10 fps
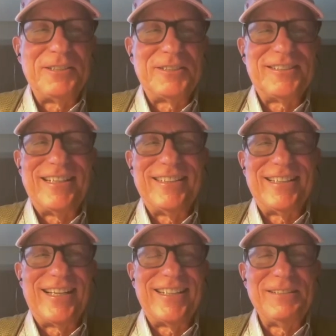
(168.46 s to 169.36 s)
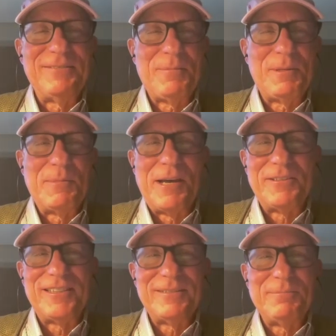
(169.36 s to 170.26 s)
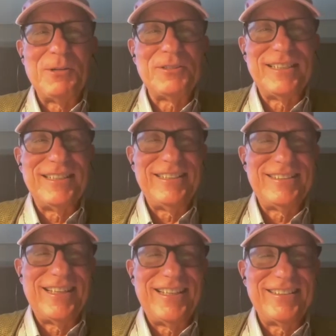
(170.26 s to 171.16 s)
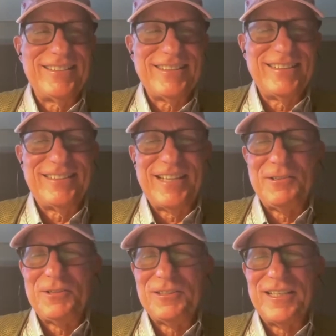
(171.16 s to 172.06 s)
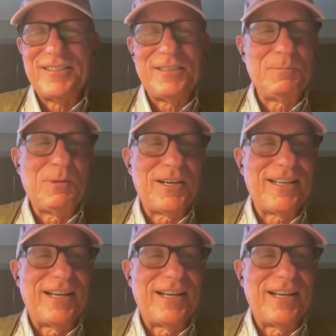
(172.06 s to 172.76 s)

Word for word: understand that I live up in the mountains mostly these days in a town called Estes Park,